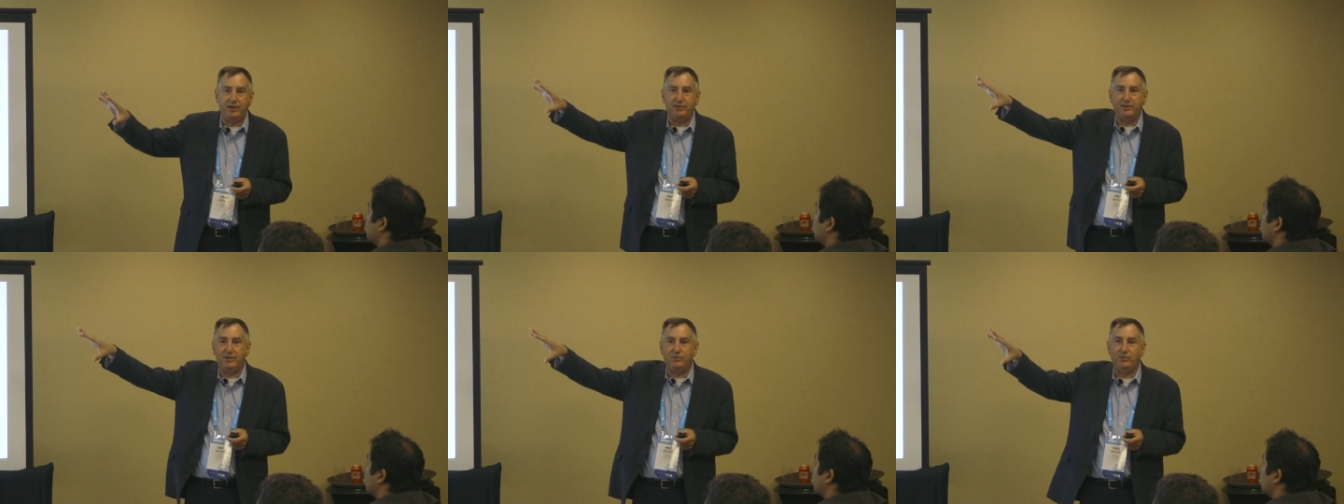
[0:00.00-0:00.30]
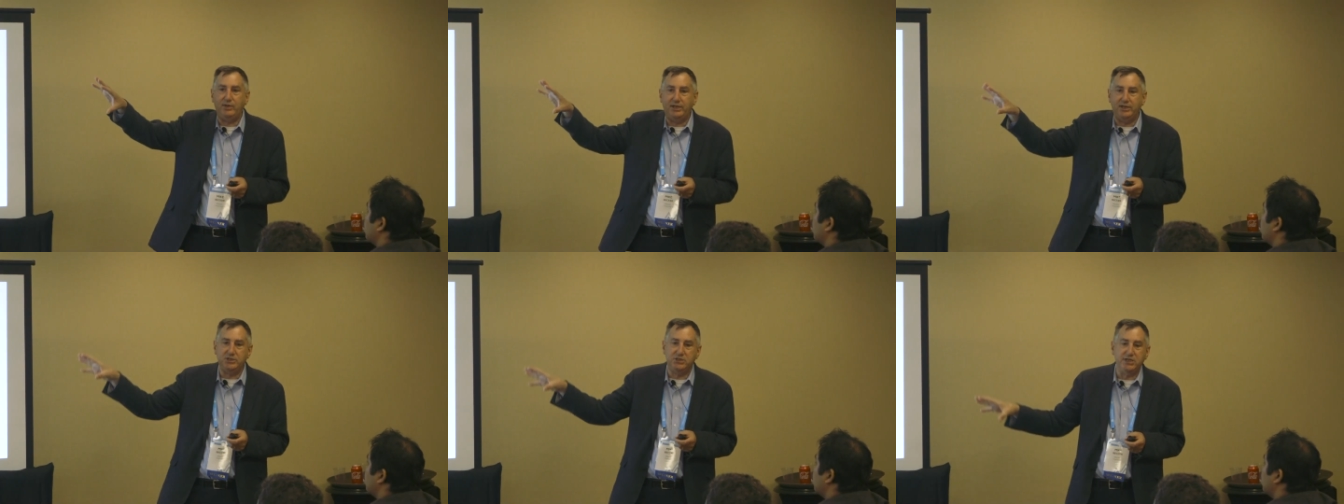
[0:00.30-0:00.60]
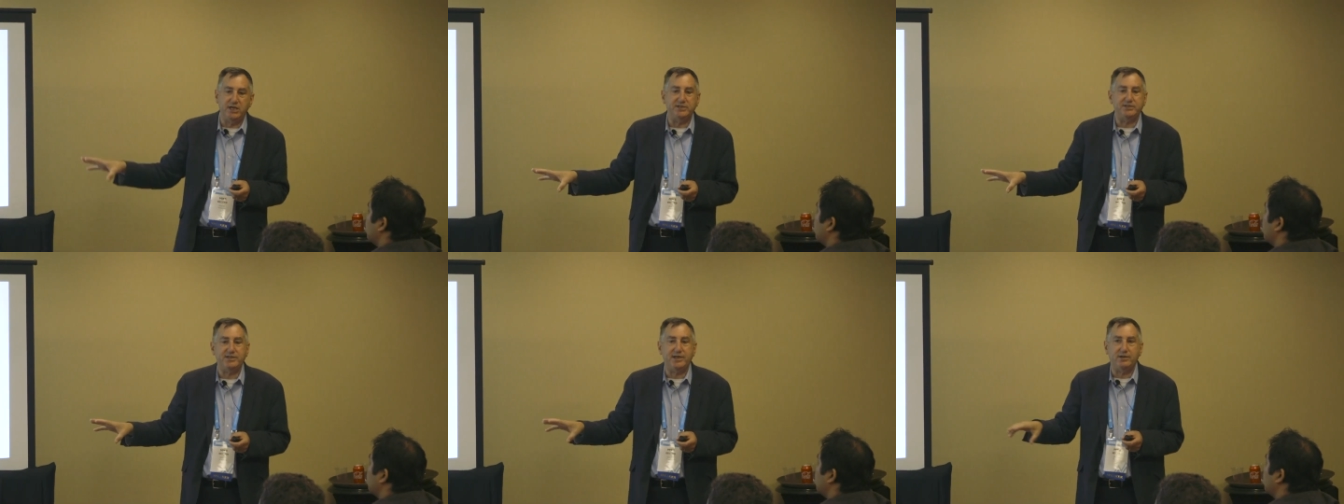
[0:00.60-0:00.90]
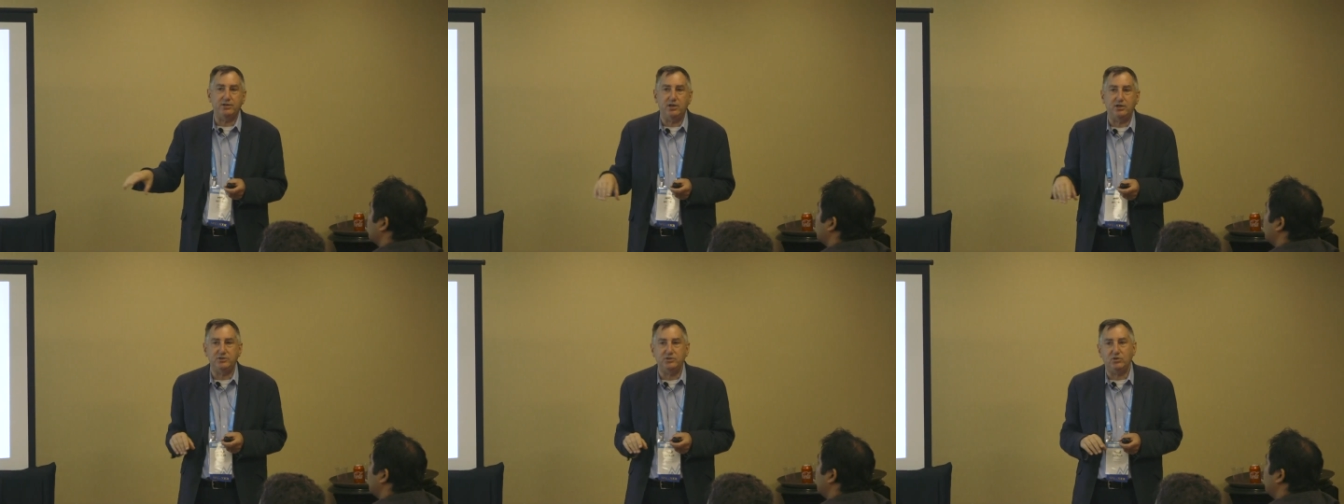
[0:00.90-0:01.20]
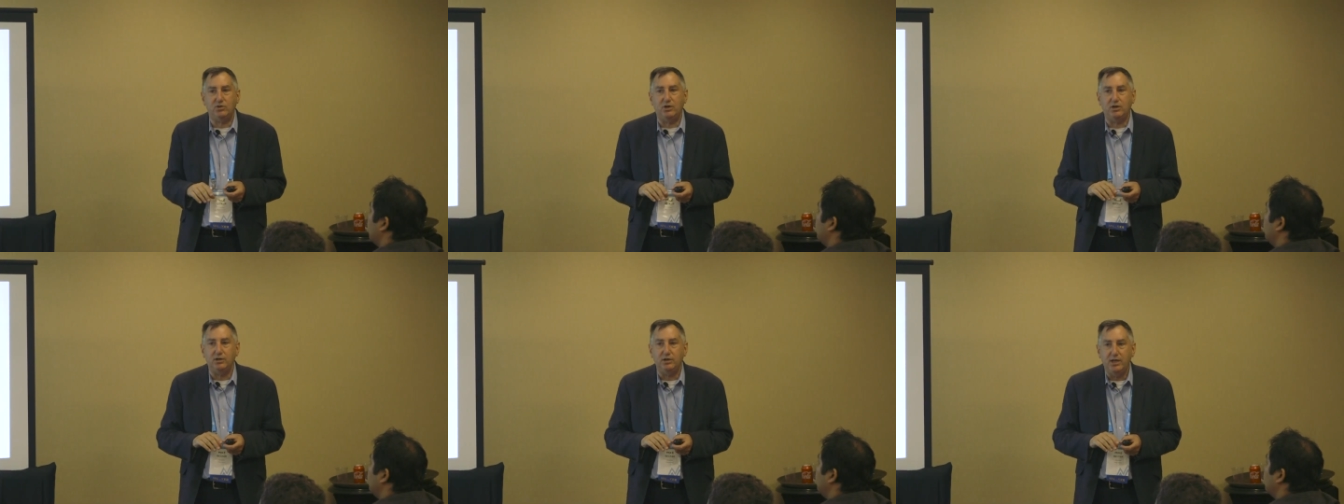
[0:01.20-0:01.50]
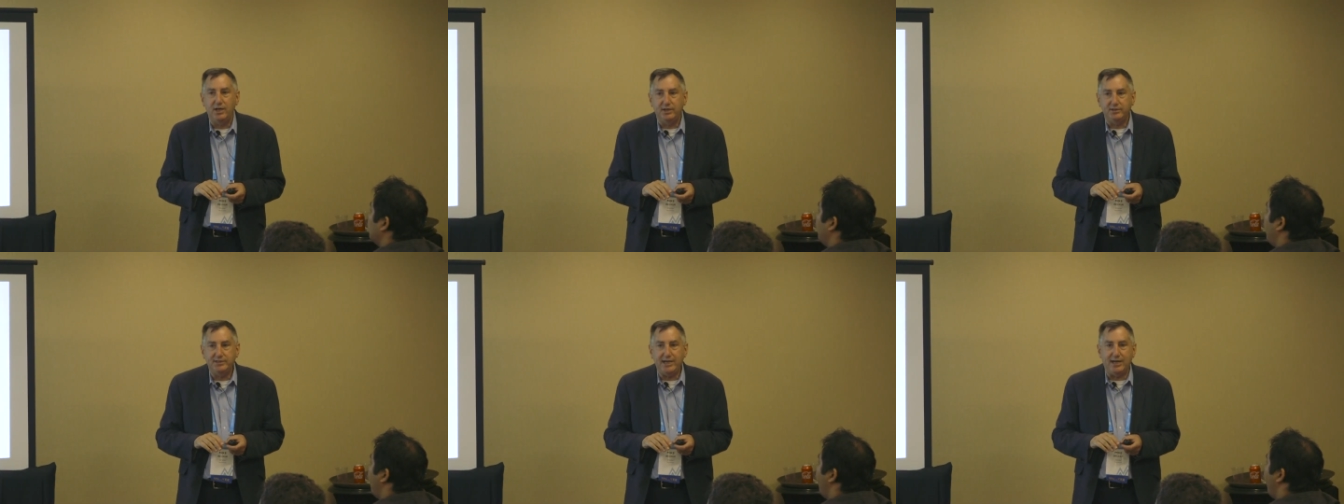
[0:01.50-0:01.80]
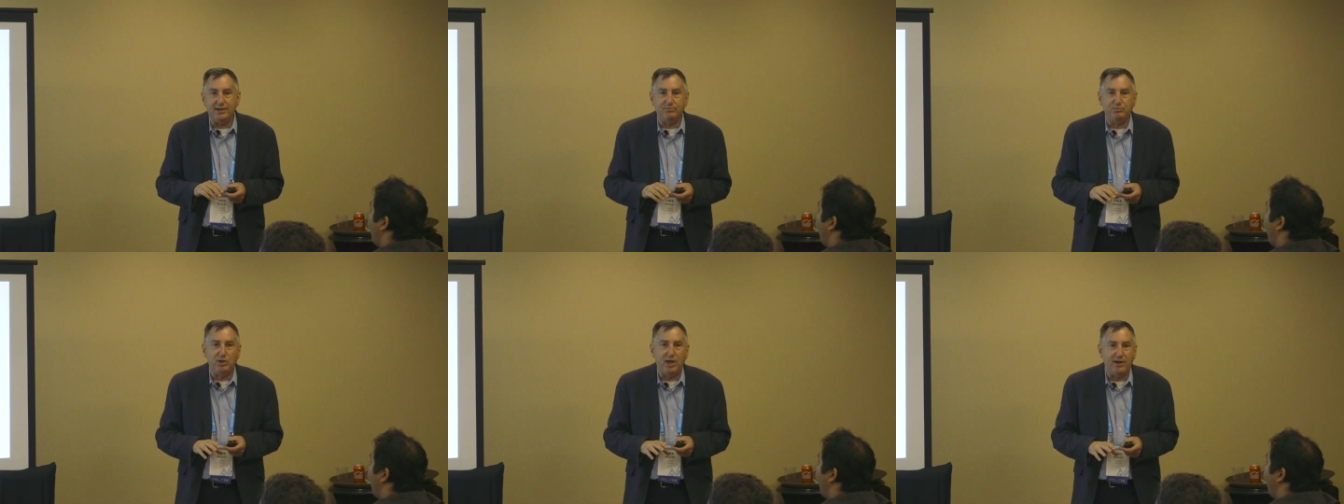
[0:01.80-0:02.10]
and then we ingest that onto our
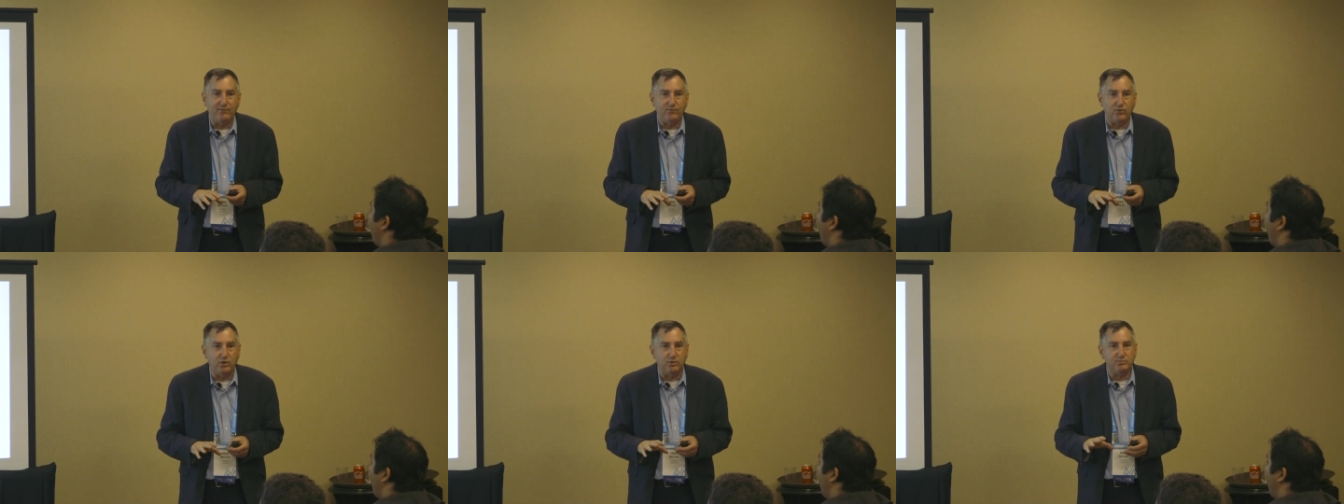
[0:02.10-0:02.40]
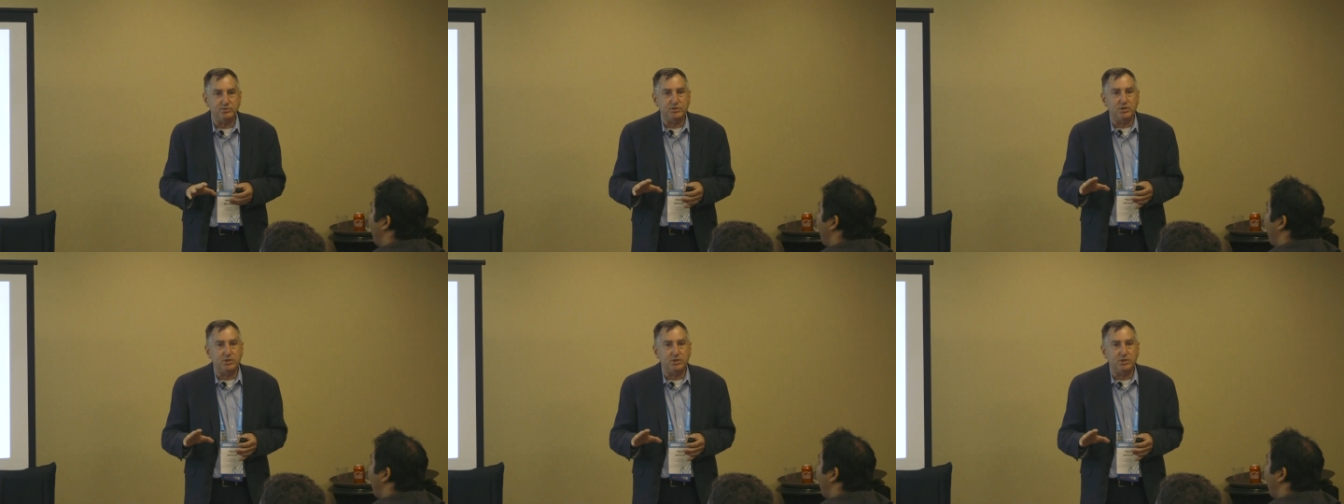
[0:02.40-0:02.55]
data platform.